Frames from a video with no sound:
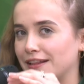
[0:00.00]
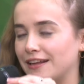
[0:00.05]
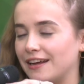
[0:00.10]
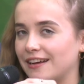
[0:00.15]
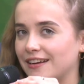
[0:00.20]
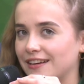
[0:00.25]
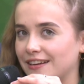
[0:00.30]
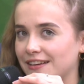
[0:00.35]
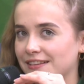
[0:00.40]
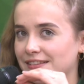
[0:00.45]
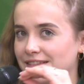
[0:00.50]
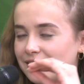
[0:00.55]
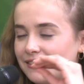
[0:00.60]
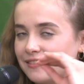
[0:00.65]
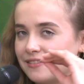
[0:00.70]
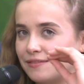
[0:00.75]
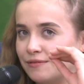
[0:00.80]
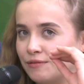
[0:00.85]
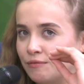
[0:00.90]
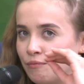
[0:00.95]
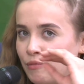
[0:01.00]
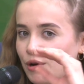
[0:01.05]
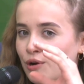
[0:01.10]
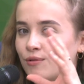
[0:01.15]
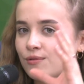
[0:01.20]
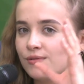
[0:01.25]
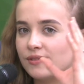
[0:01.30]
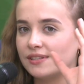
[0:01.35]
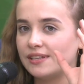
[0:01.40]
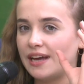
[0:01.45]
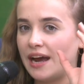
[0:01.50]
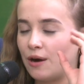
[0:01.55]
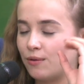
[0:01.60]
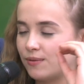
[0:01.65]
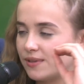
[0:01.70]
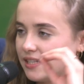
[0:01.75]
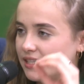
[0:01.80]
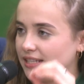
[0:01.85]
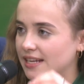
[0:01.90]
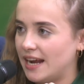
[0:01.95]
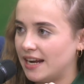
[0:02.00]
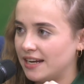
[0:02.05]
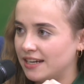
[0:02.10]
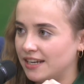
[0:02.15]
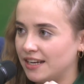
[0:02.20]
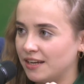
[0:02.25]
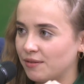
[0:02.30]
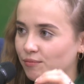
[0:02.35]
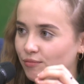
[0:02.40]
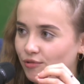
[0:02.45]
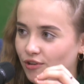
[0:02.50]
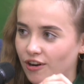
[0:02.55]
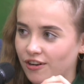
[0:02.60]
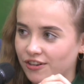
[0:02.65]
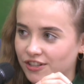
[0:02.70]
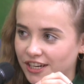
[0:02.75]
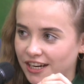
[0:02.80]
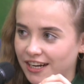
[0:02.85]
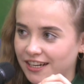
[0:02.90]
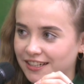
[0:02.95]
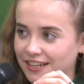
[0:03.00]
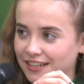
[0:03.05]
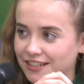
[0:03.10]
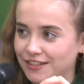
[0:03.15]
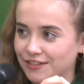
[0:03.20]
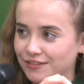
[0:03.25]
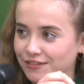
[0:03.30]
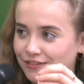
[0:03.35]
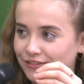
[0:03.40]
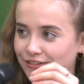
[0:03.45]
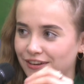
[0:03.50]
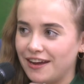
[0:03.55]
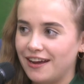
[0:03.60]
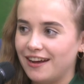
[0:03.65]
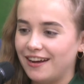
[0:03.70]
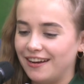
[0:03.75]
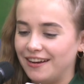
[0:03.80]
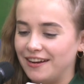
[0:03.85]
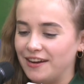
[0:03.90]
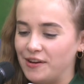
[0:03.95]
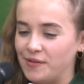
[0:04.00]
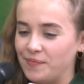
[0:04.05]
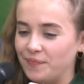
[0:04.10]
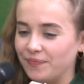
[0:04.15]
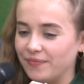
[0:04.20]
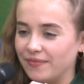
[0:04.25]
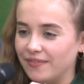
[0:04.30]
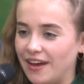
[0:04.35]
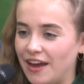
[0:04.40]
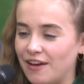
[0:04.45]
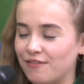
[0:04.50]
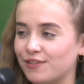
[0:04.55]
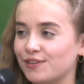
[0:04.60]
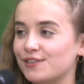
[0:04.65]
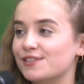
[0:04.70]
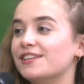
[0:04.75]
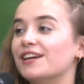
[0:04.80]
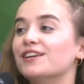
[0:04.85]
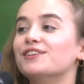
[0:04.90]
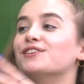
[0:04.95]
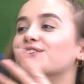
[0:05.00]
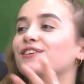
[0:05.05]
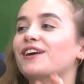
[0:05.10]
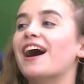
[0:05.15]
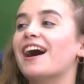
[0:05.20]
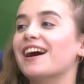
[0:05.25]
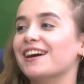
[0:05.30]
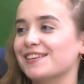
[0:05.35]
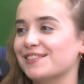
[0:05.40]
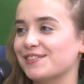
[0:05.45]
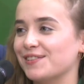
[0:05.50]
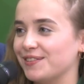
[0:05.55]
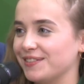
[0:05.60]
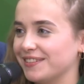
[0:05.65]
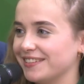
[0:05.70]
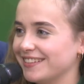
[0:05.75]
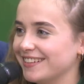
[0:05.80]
like is most outstanding project that you've um, ever set your eyes on